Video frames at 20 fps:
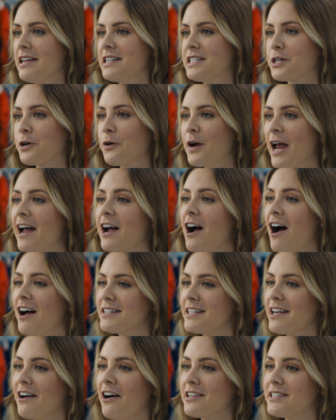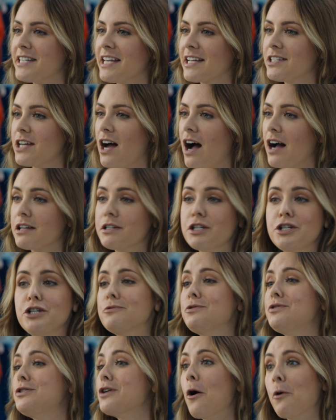To create content on TikTok,
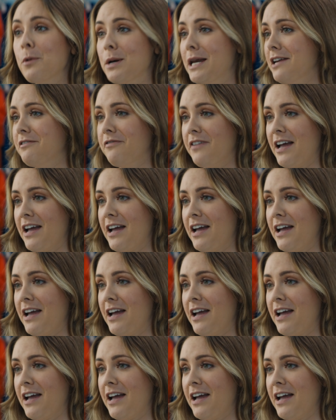you don't need